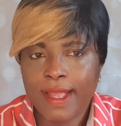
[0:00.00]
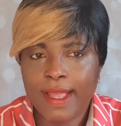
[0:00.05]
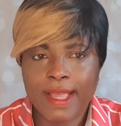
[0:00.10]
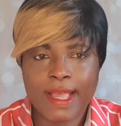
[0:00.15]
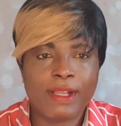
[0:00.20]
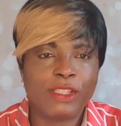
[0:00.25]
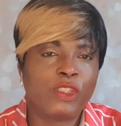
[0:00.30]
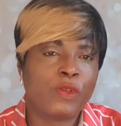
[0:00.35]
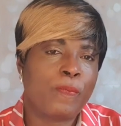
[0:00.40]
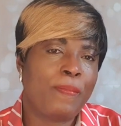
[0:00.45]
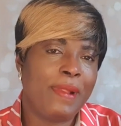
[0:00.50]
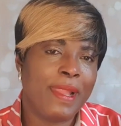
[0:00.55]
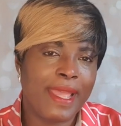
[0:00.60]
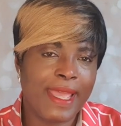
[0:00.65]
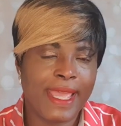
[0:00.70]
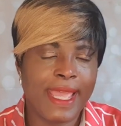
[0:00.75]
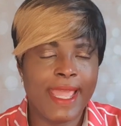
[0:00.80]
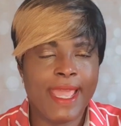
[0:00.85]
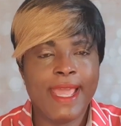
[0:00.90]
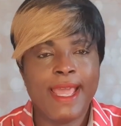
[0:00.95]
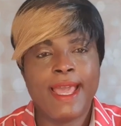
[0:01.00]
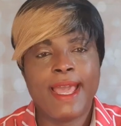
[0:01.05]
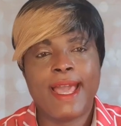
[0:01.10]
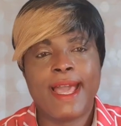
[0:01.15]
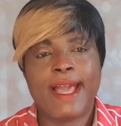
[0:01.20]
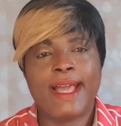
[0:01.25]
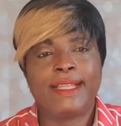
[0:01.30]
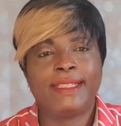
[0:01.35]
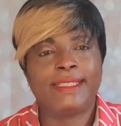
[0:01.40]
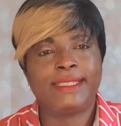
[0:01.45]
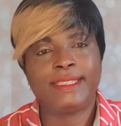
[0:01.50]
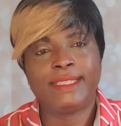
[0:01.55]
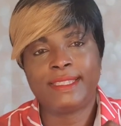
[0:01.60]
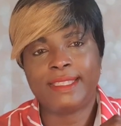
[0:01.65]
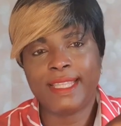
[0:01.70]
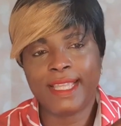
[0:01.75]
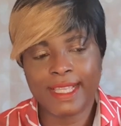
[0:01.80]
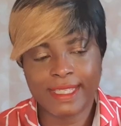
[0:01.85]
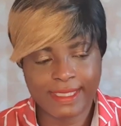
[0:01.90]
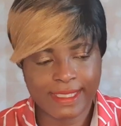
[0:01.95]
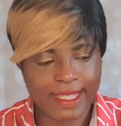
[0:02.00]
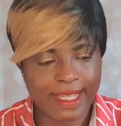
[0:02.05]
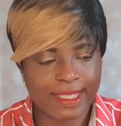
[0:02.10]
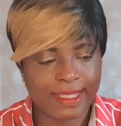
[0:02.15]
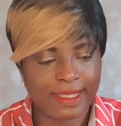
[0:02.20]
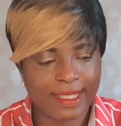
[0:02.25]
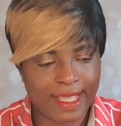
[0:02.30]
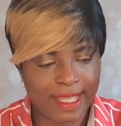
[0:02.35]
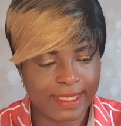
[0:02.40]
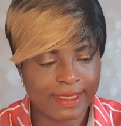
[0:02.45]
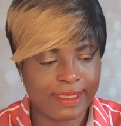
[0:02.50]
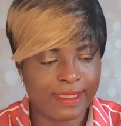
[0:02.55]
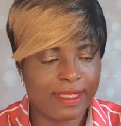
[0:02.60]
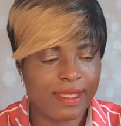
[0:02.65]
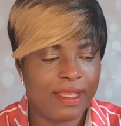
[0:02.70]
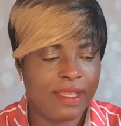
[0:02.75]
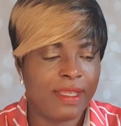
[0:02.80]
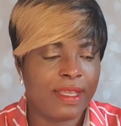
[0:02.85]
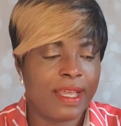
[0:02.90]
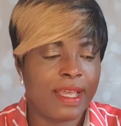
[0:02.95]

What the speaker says: how to play, and things like that.